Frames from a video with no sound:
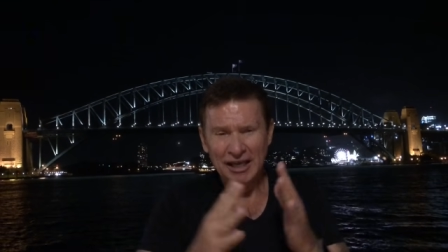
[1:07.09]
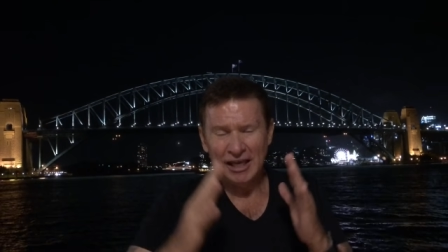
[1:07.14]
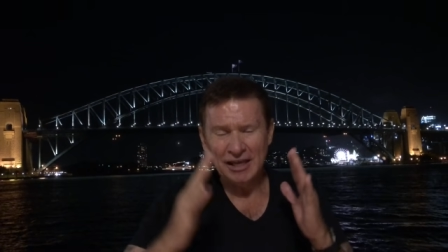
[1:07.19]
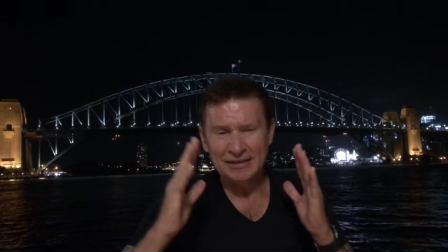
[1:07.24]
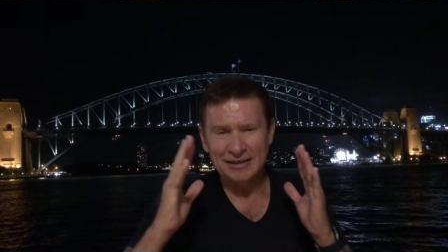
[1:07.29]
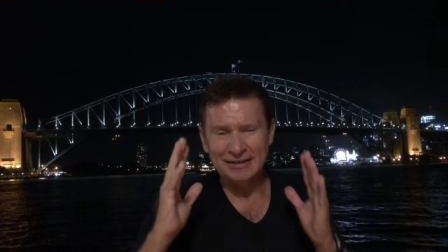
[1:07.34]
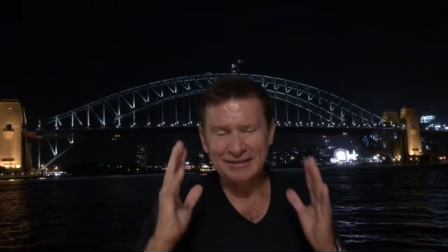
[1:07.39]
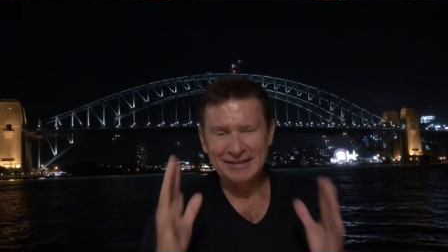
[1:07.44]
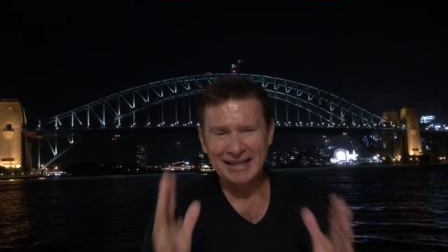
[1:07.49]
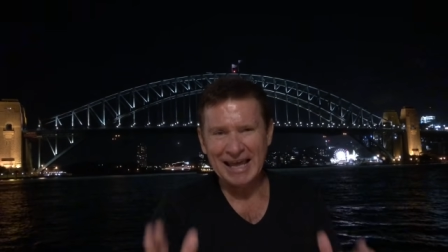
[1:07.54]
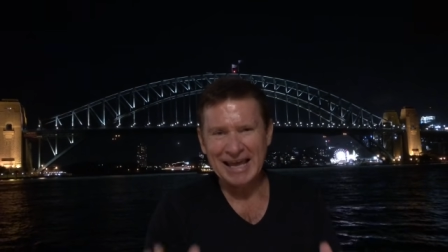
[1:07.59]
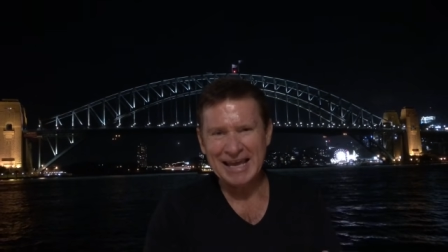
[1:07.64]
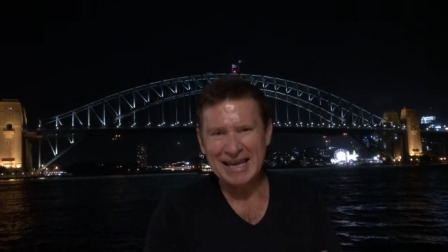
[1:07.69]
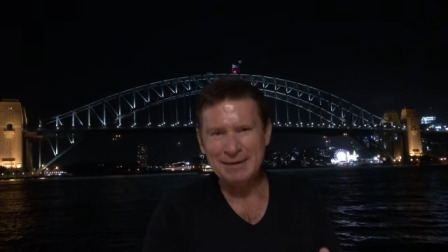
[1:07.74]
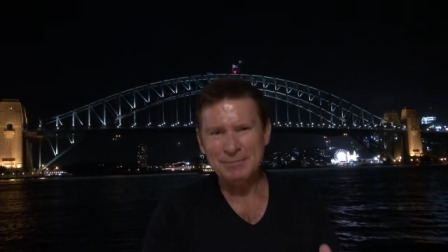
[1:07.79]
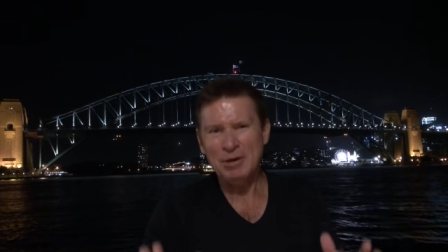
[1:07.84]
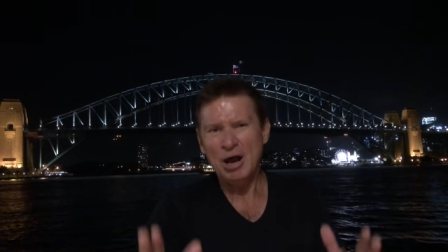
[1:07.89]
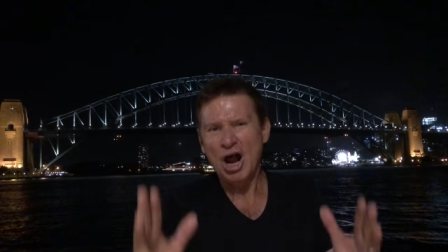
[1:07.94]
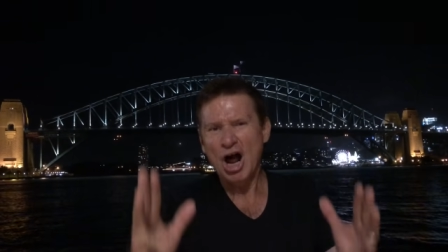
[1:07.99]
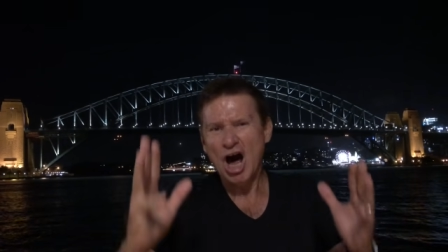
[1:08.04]
in the
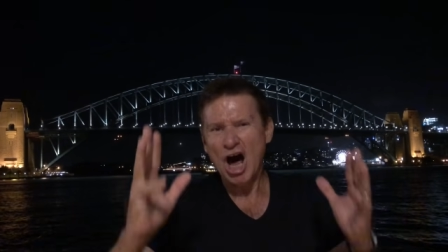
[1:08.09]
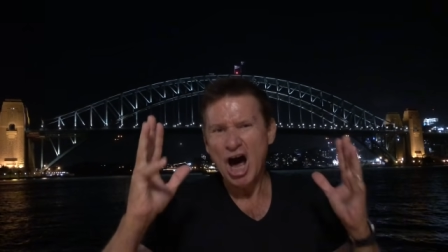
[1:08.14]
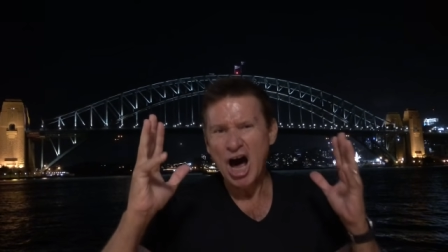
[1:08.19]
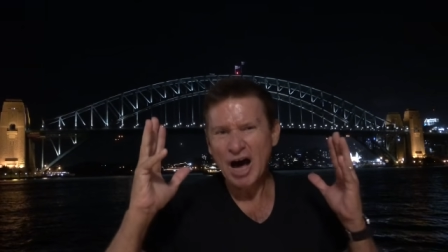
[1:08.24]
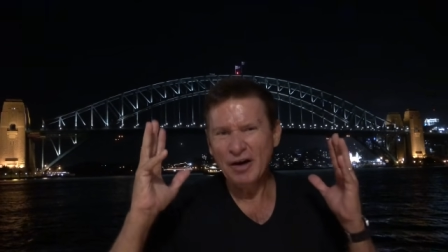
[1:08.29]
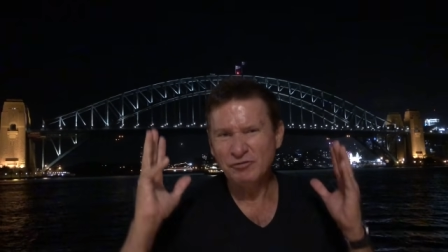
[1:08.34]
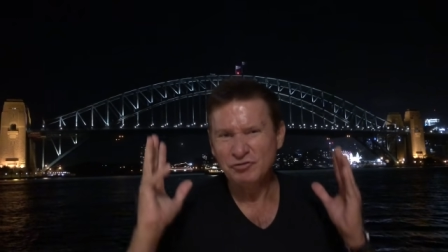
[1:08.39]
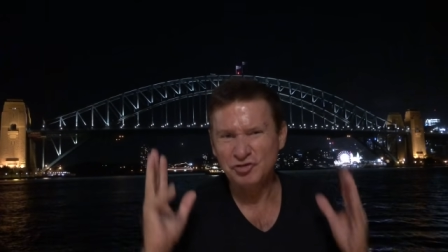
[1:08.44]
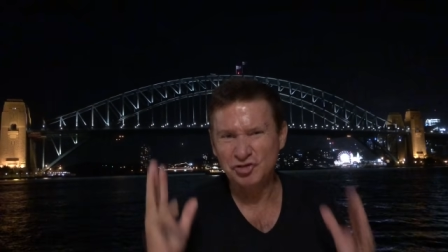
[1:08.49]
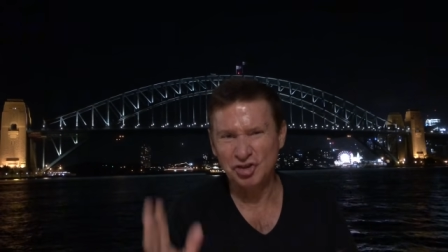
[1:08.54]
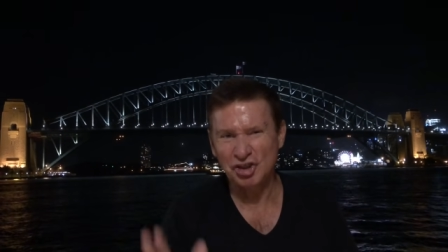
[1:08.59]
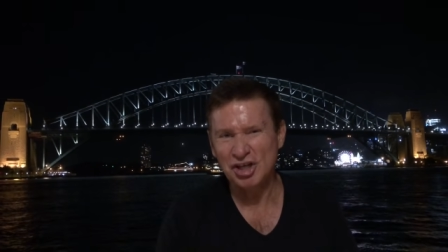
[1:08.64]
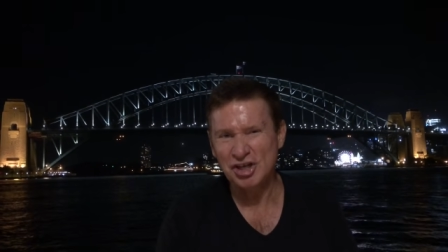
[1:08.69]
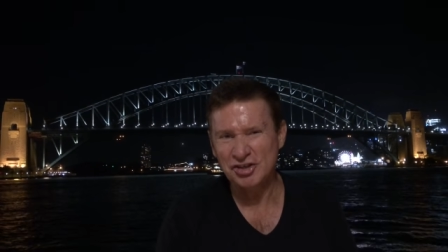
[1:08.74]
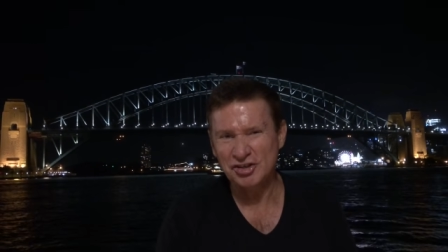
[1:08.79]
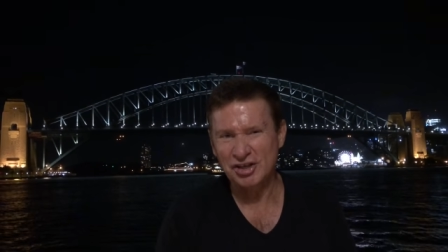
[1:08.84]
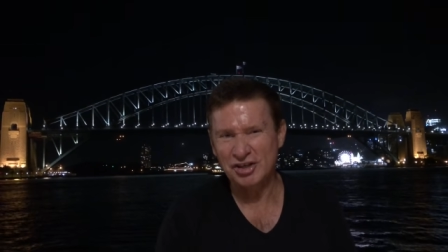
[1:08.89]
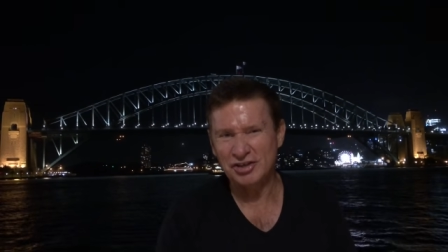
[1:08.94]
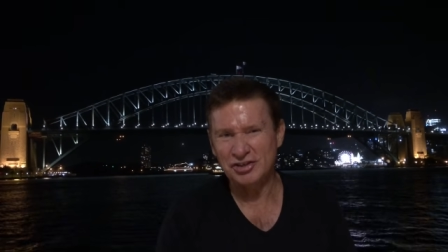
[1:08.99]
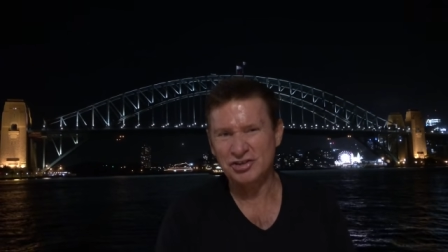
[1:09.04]
name of
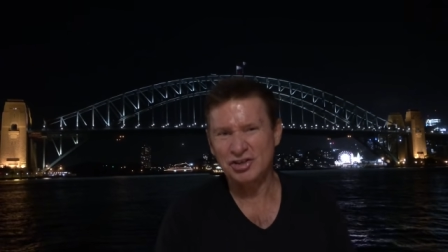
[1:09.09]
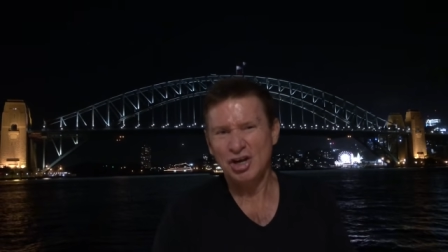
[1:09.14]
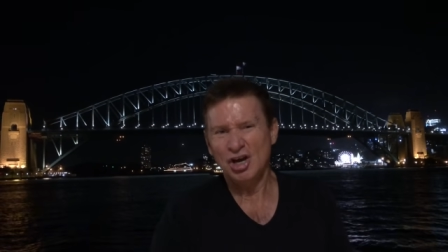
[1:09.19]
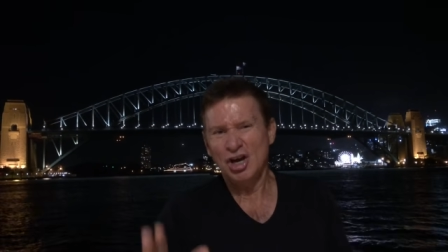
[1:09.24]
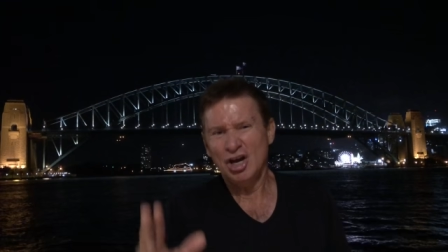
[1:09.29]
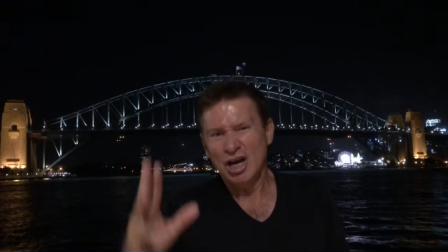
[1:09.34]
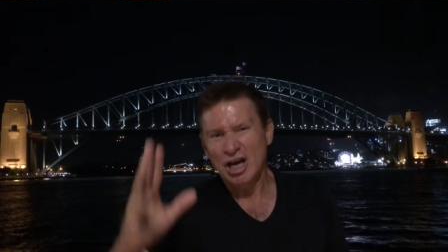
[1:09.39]
Jesus.